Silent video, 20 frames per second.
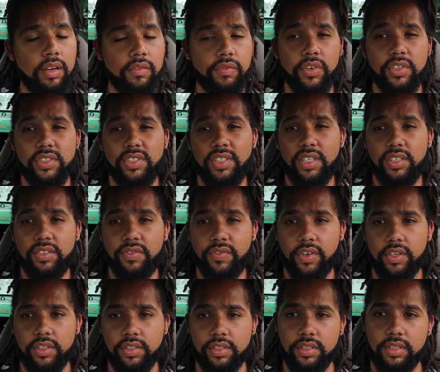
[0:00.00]
First things
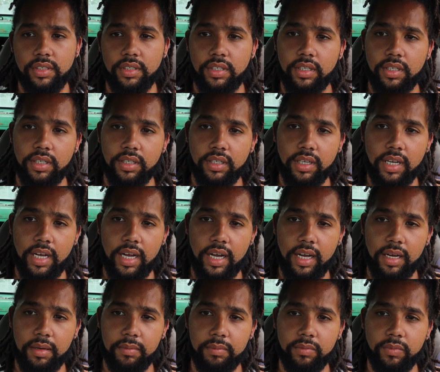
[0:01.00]
first,
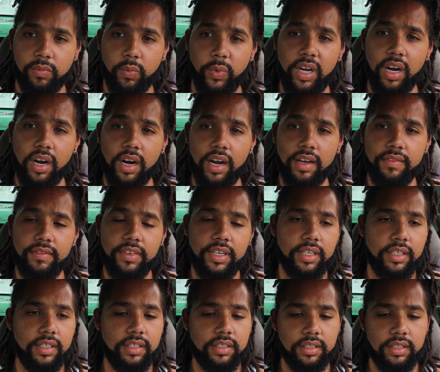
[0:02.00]
we are
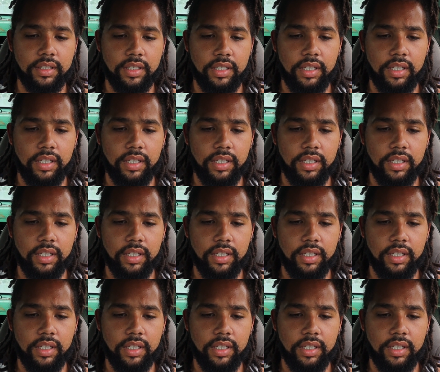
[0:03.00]
having